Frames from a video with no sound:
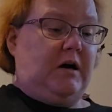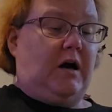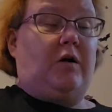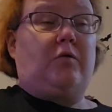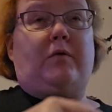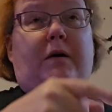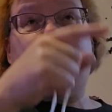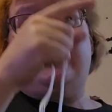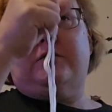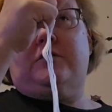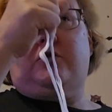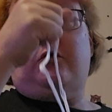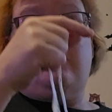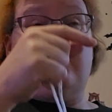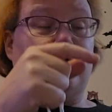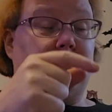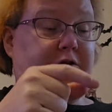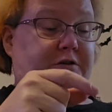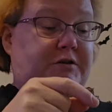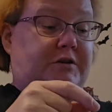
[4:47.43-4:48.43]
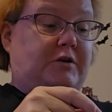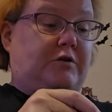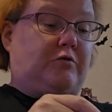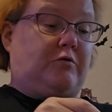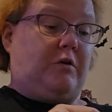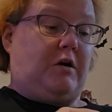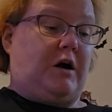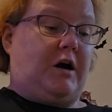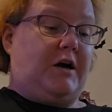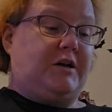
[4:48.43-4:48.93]
around the corner to the
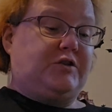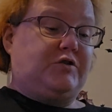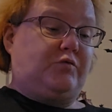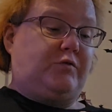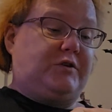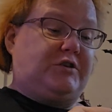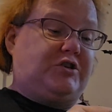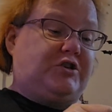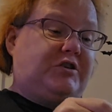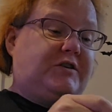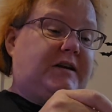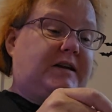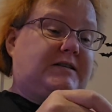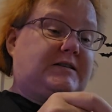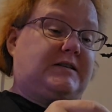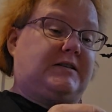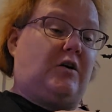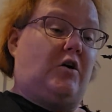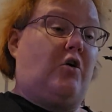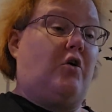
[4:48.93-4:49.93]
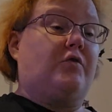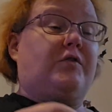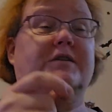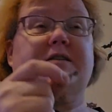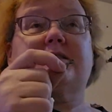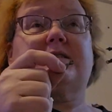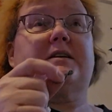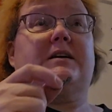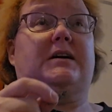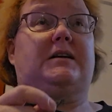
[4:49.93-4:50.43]
garage, which gets all the
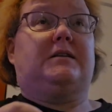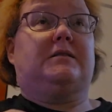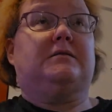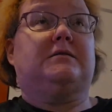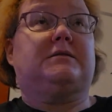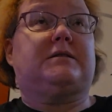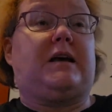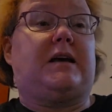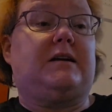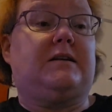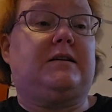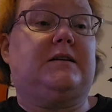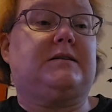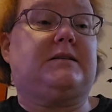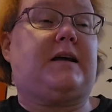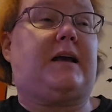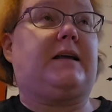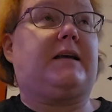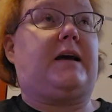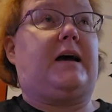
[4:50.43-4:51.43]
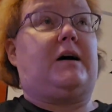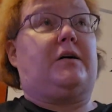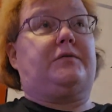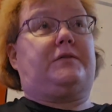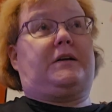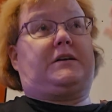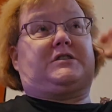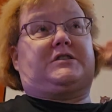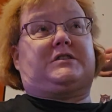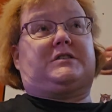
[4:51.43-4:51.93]
sun day in and day out.
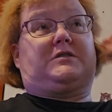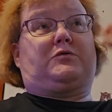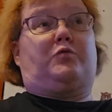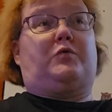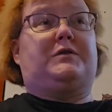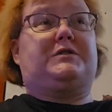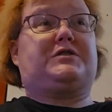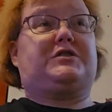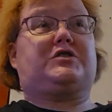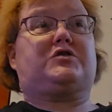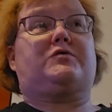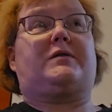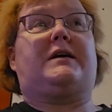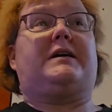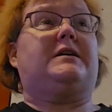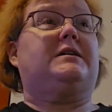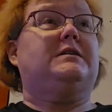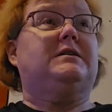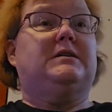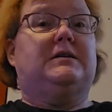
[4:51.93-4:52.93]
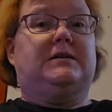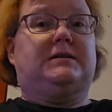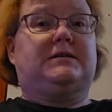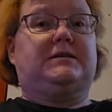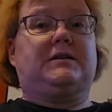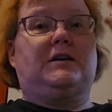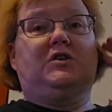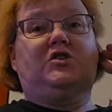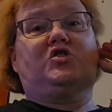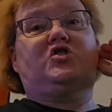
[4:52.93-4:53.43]
That's just a one straight
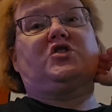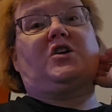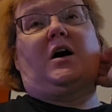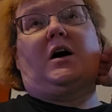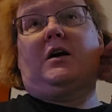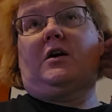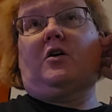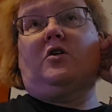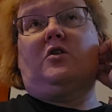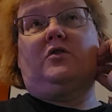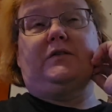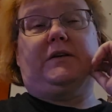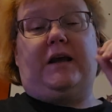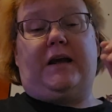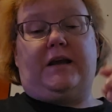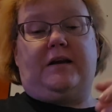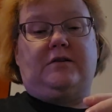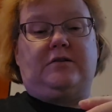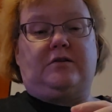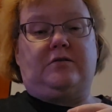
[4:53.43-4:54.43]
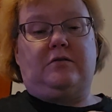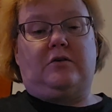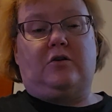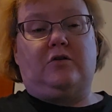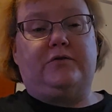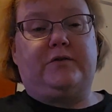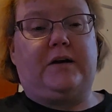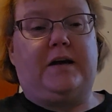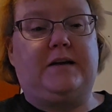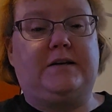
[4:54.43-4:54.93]
sun shot all day and
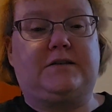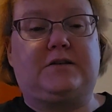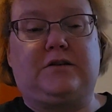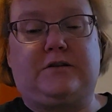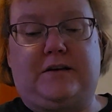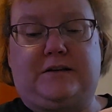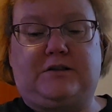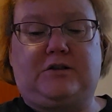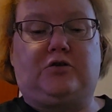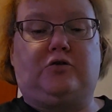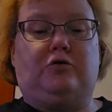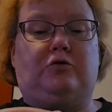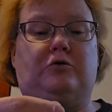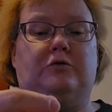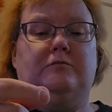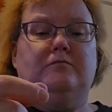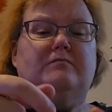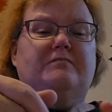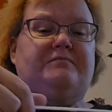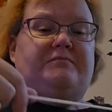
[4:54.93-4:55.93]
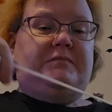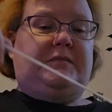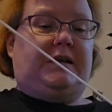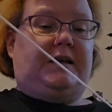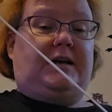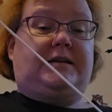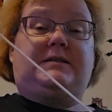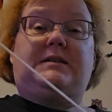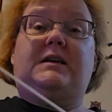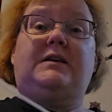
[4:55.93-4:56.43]
all night, so that's cool.
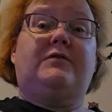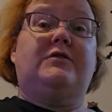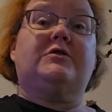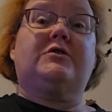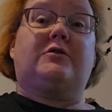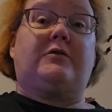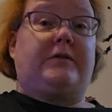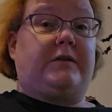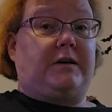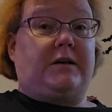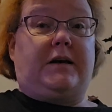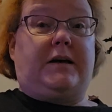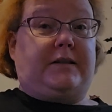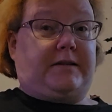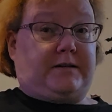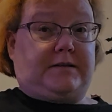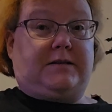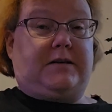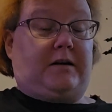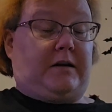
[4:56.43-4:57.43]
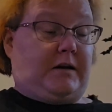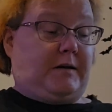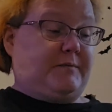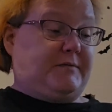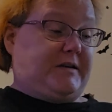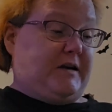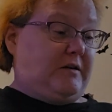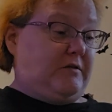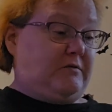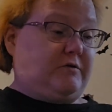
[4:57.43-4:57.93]
Yes, even during the night the sun
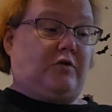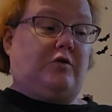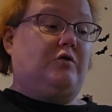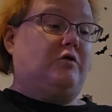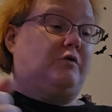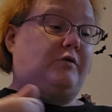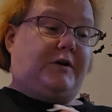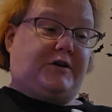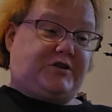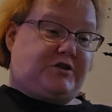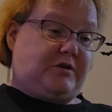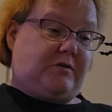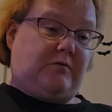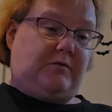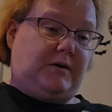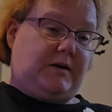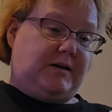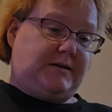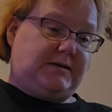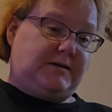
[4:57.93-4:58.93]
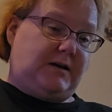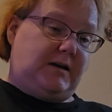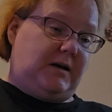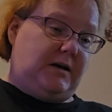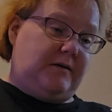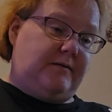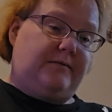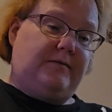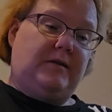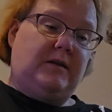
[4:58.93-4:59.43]
comes out. Don't question what I say.